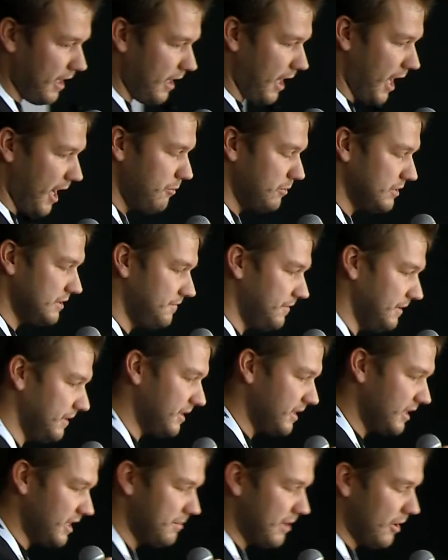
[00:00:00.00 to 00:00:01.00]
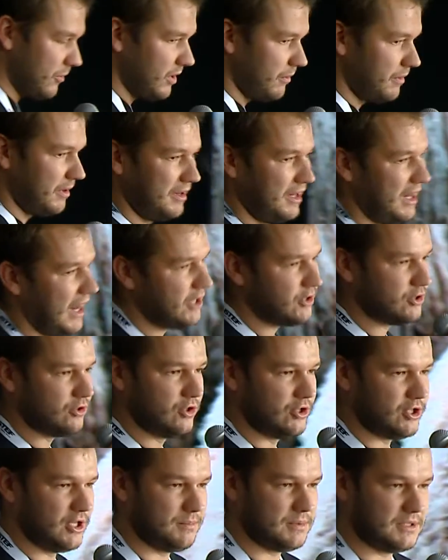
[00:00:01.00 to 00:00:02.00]
I was thinking about our
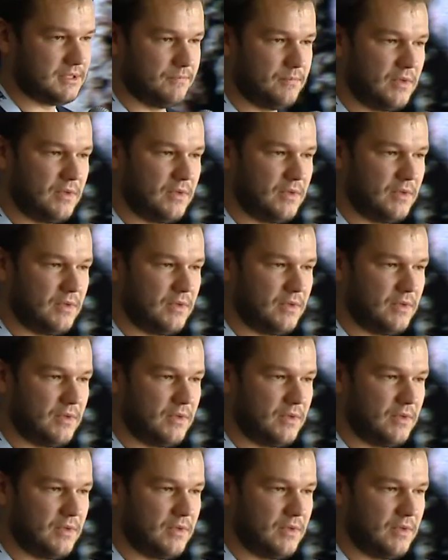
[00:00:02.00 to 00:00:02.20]
relationships.